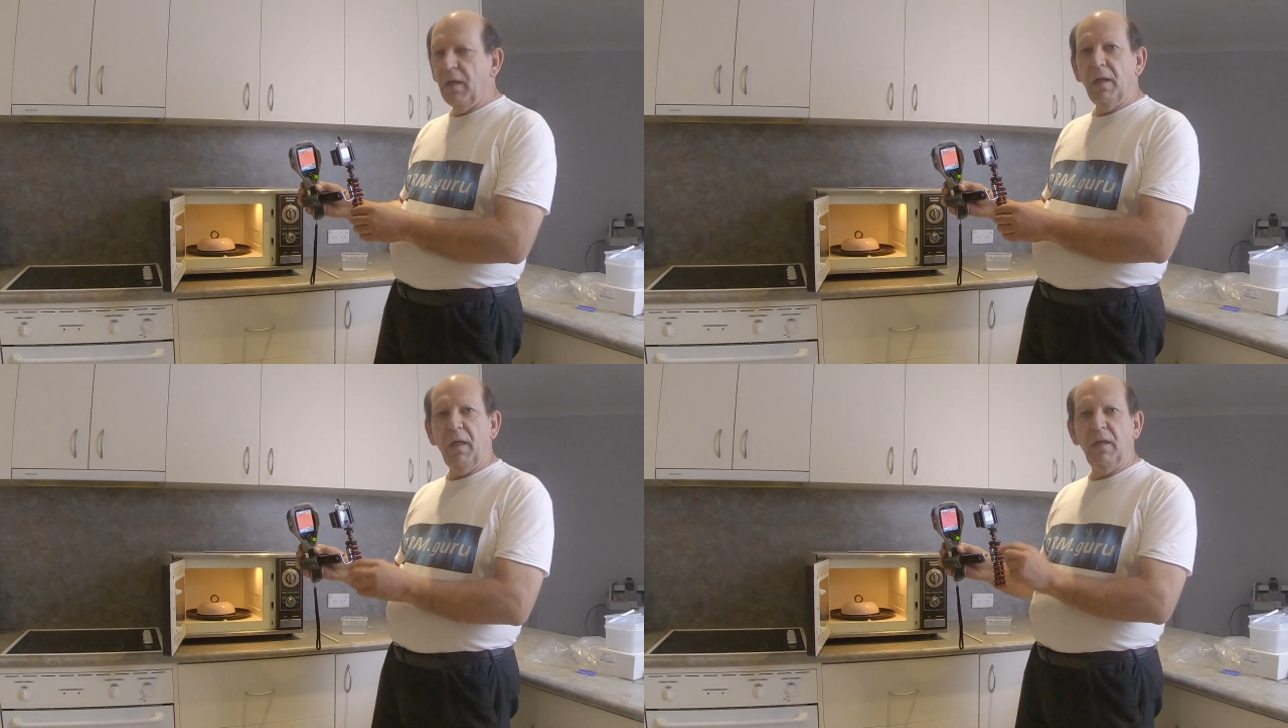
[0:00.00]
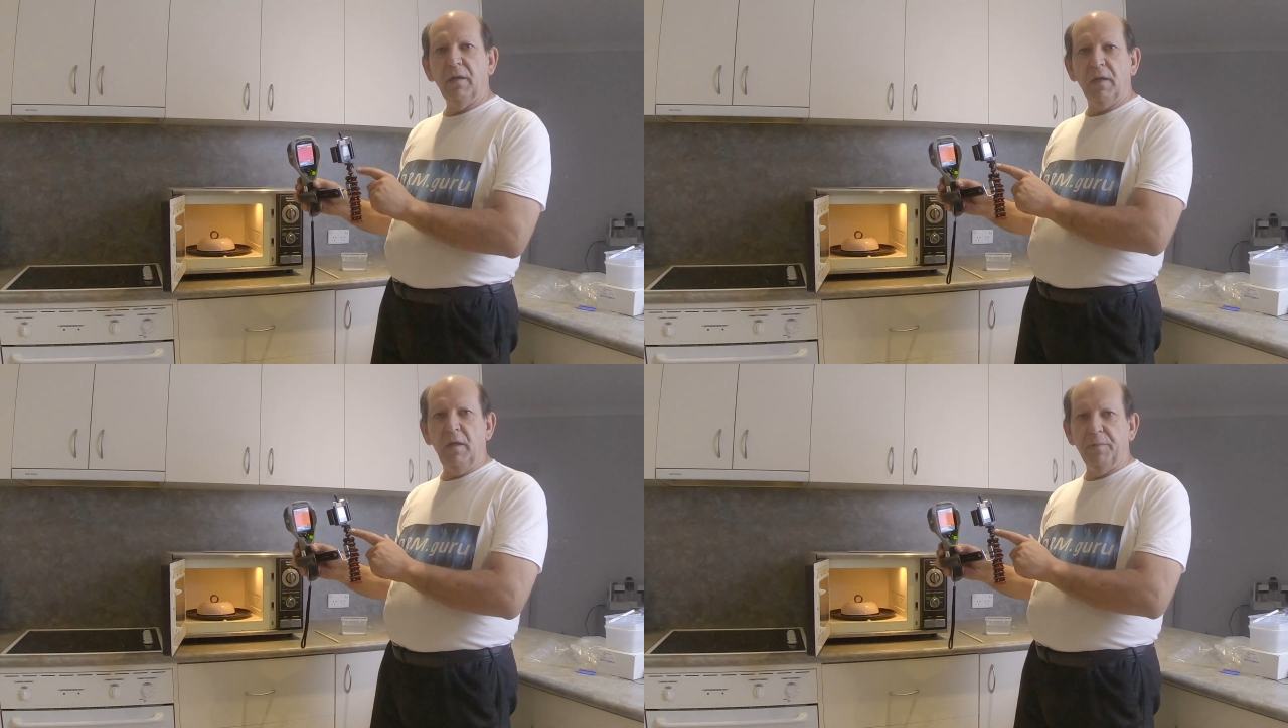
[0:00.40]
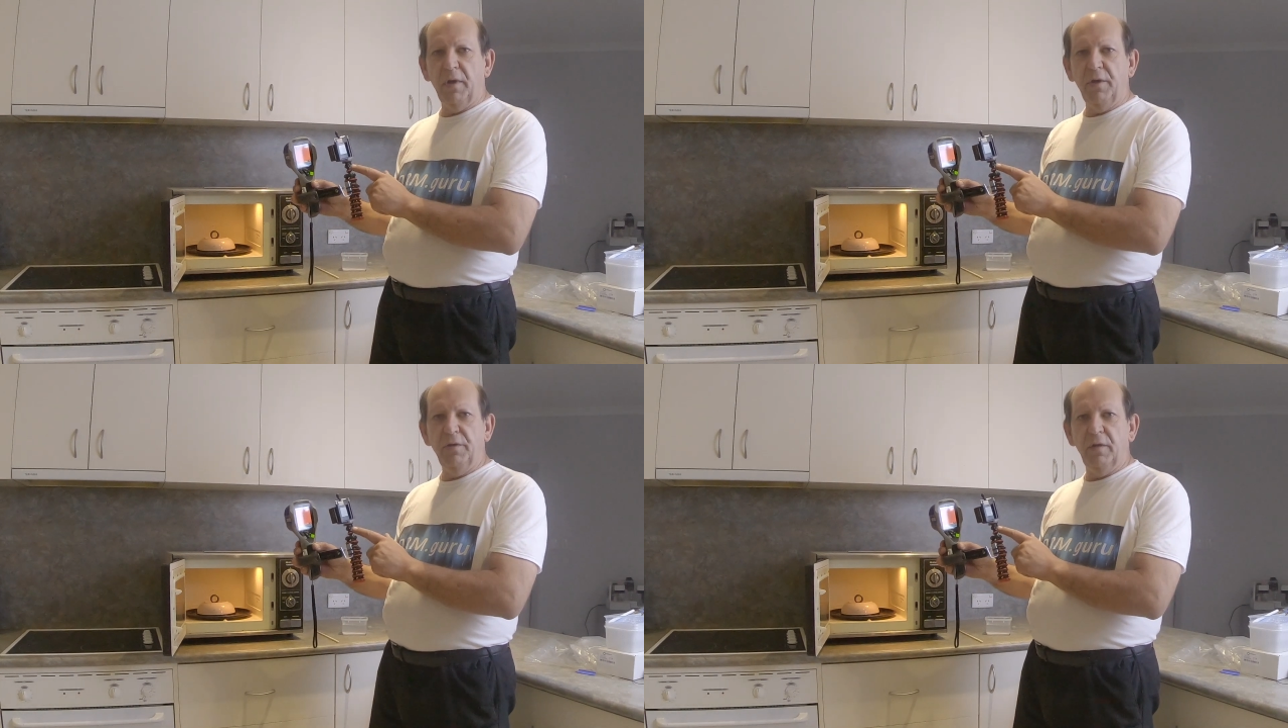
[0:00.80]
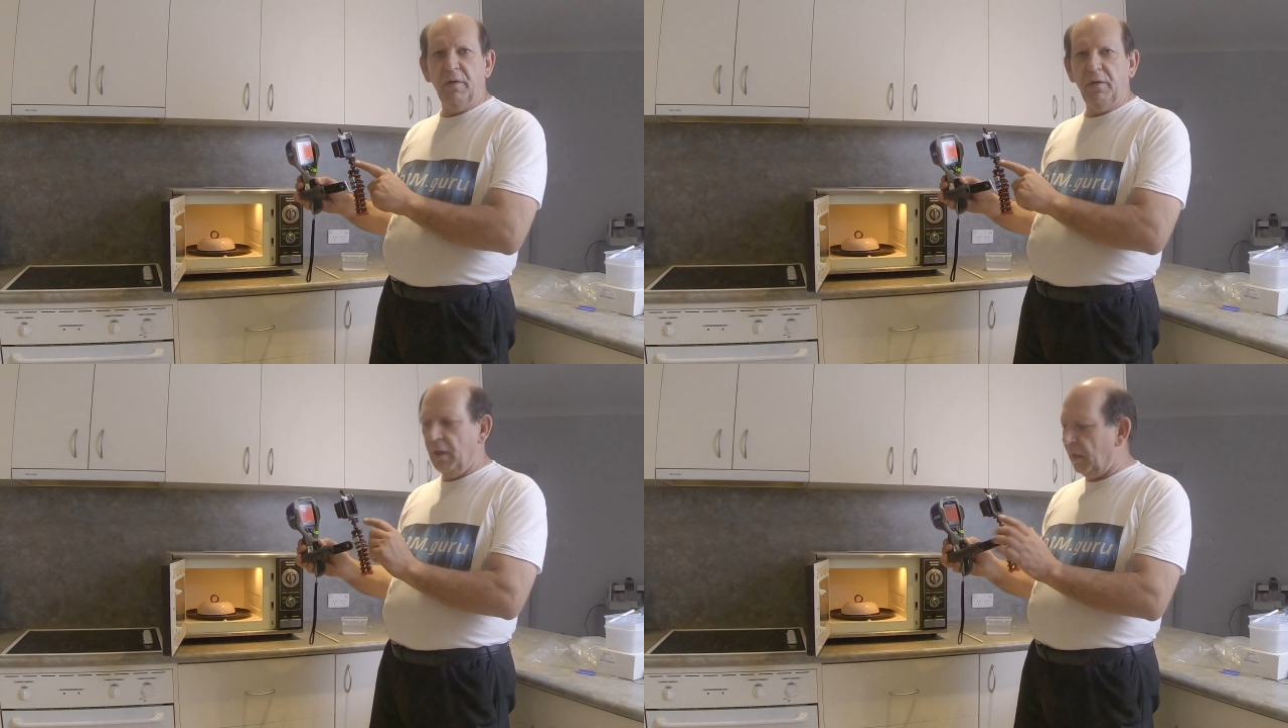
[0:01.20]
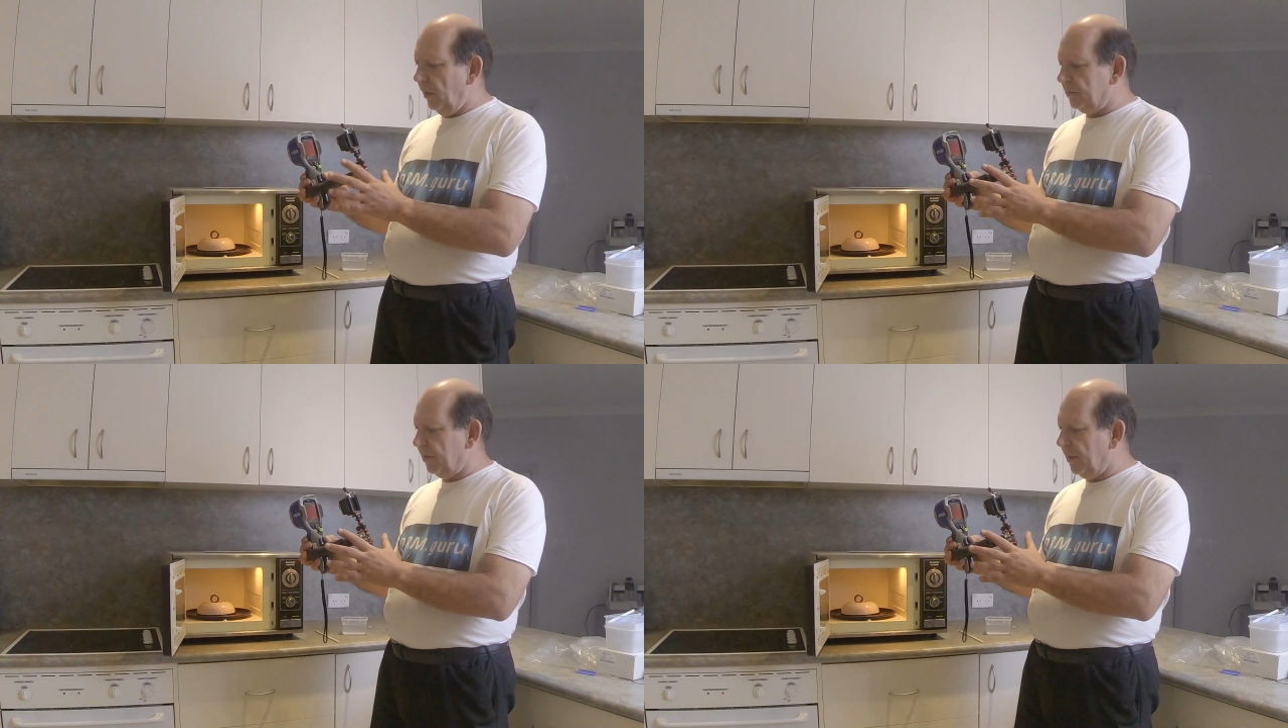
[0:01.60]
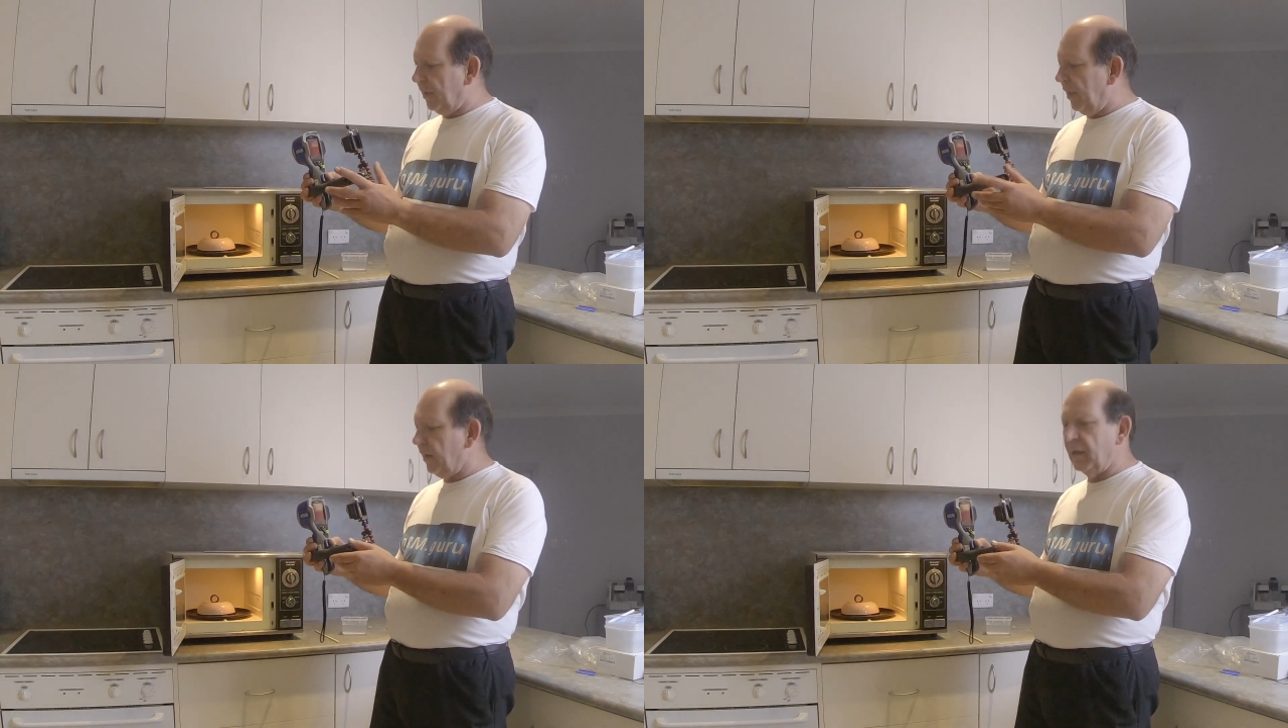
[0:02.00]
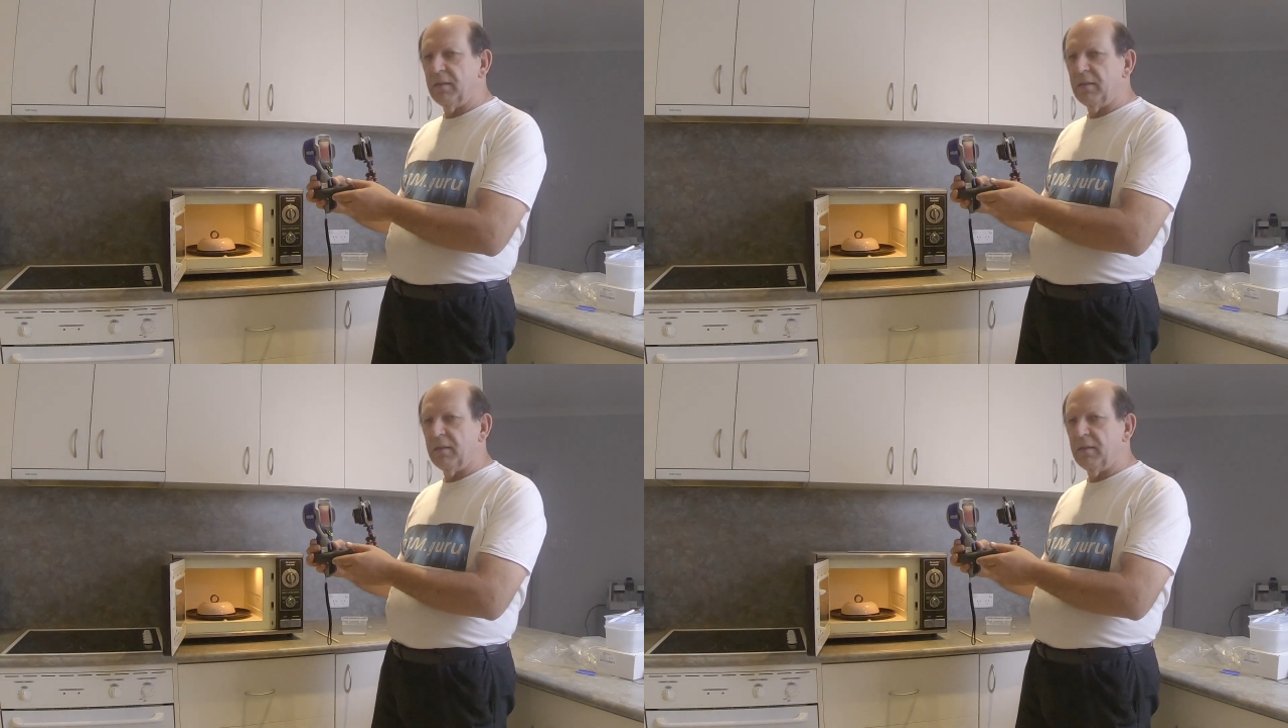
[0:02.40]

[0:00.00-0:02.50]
and a GoPro unit that are locked together